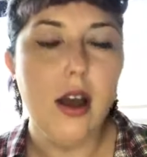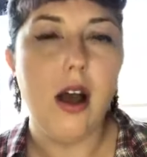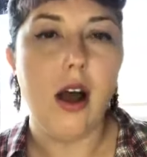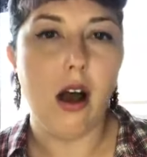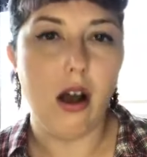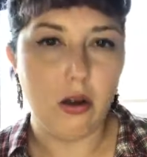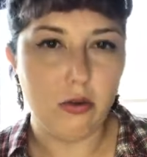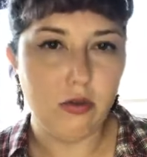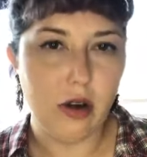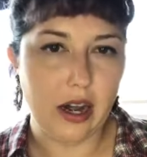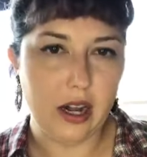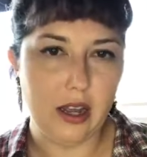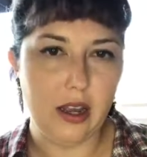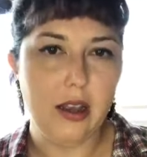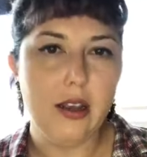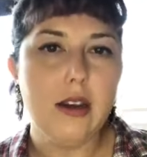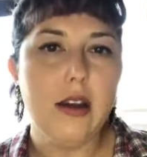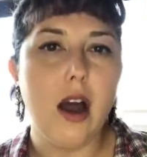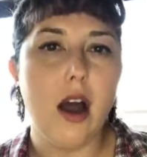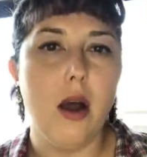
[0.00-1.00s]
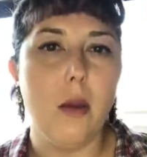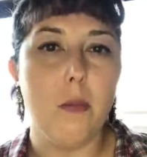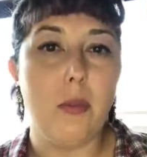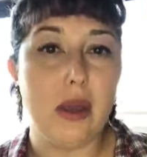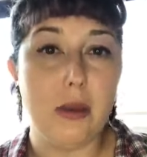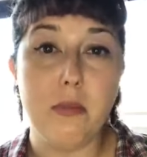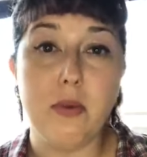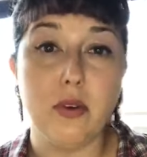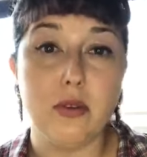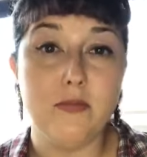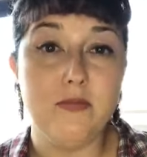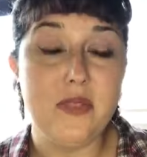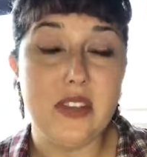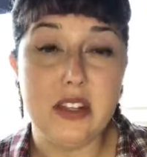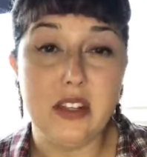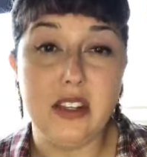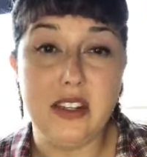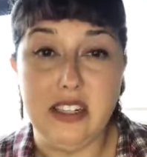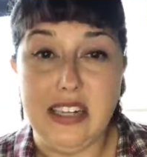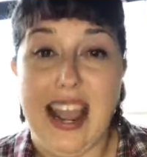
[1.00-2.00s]
already. People
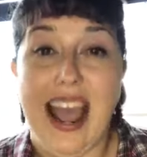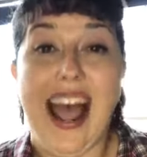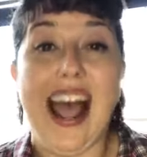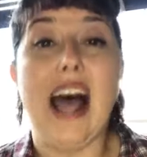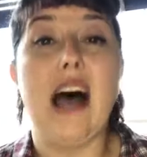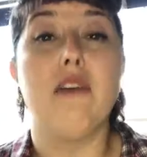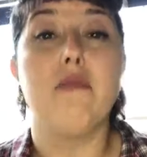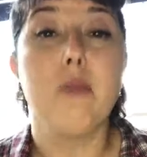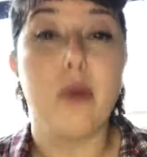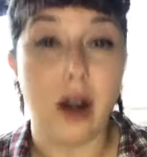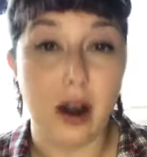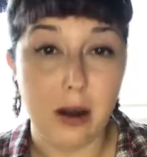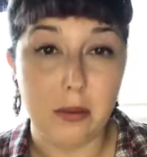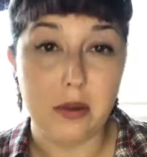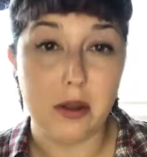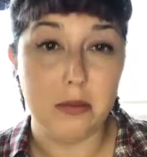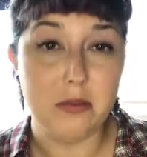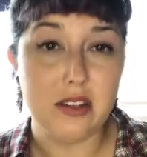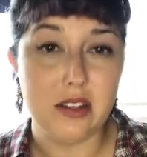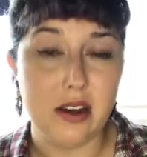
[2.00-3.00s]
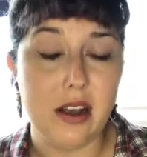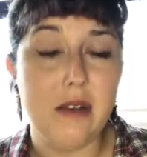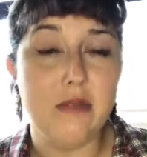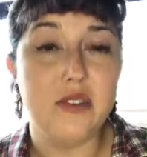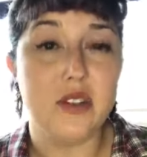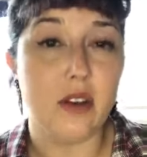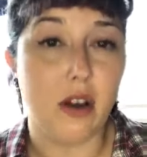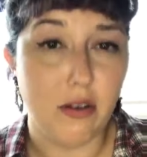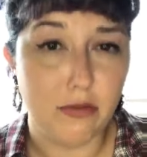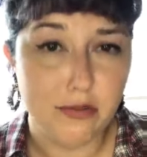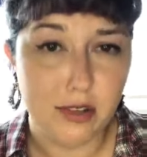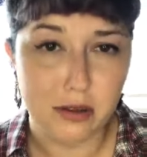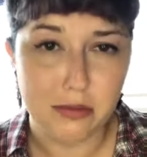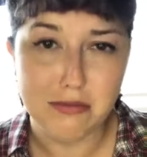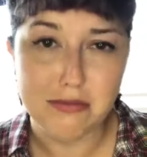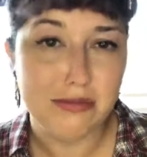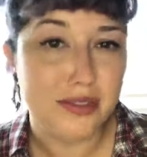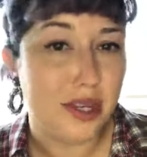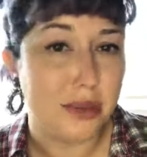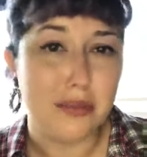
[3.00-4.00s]
have problems and have solved
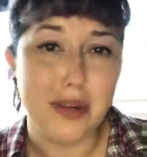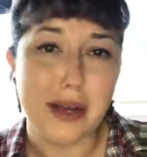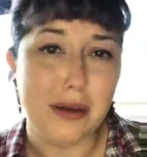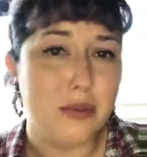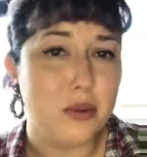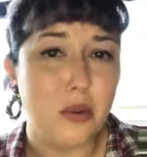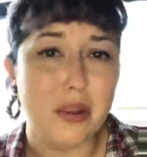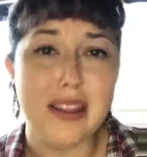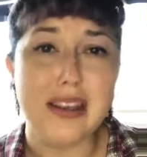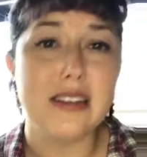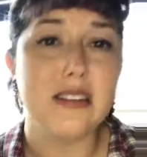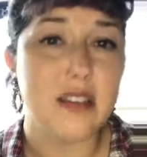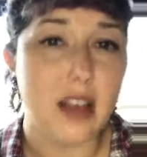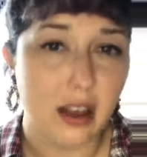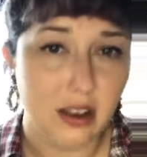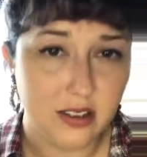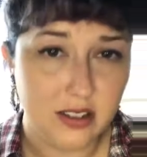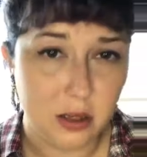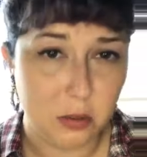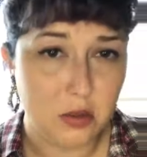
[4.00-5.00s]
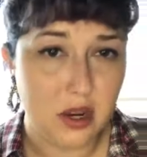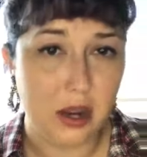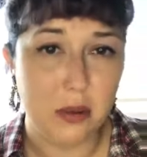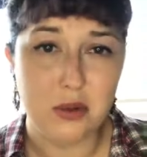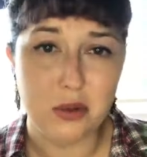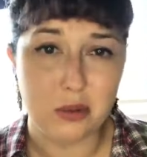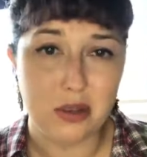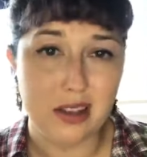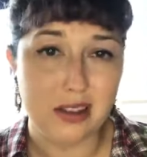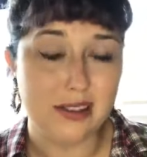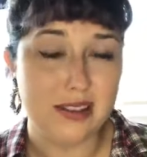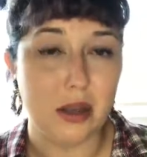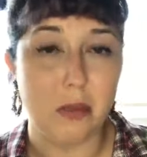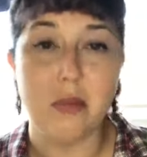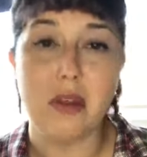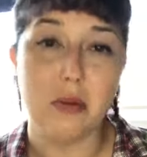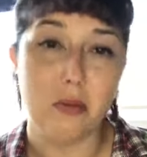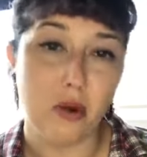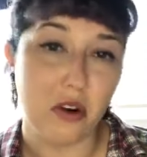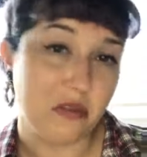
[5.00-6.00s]
them, sometimes with Excel, sometimes with
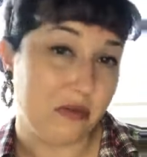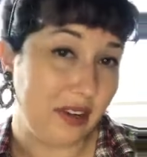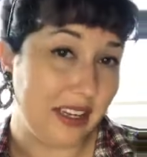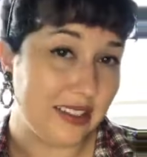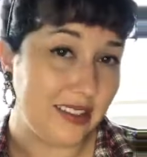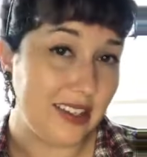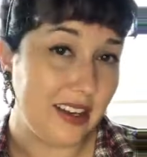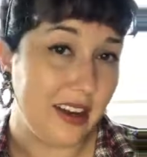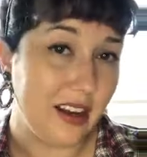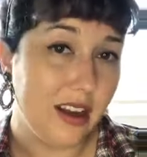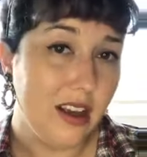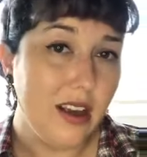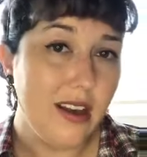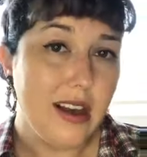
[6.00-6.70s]
something more fancy.